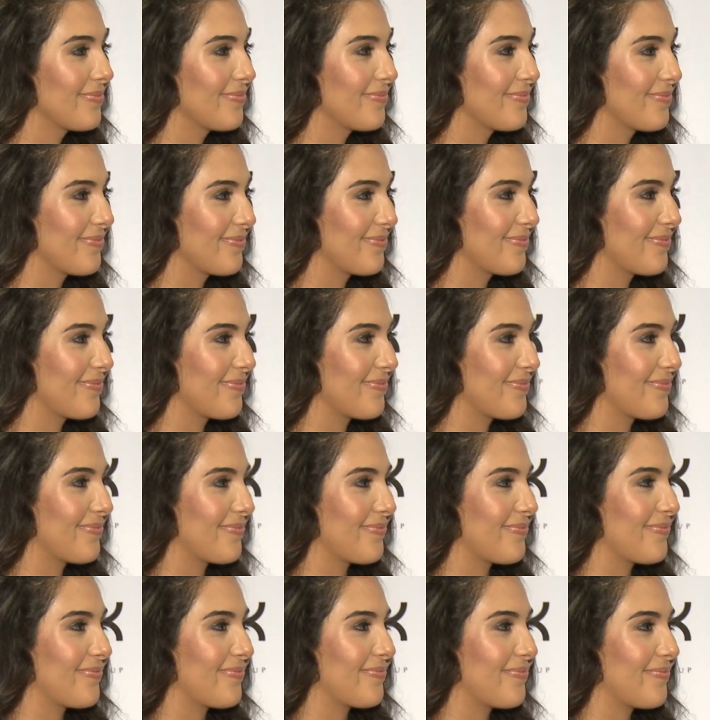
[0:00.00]

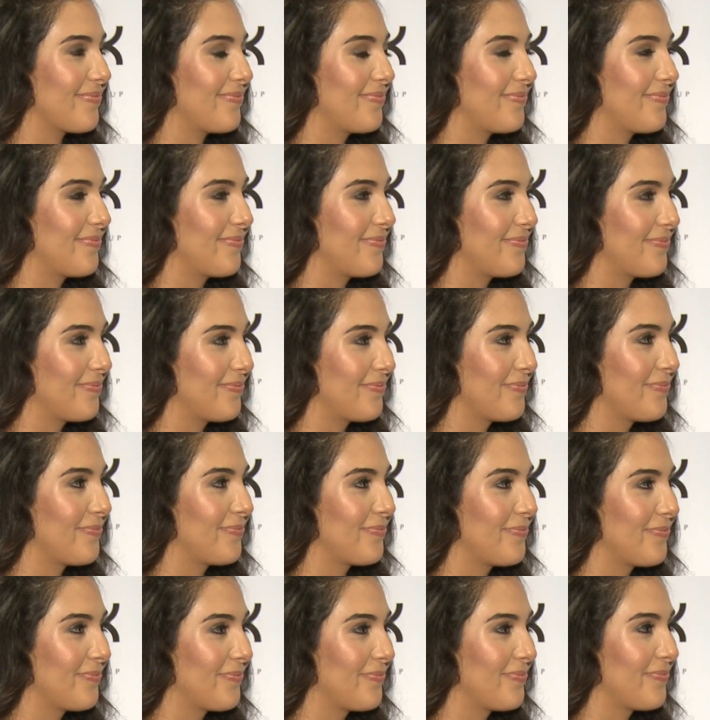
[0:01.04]

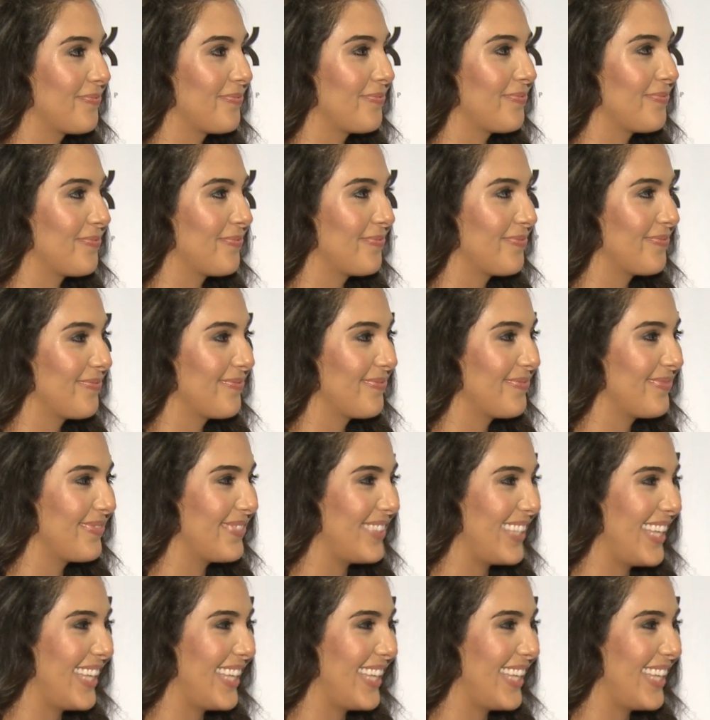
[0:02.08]
No words are spoken by the person on screen.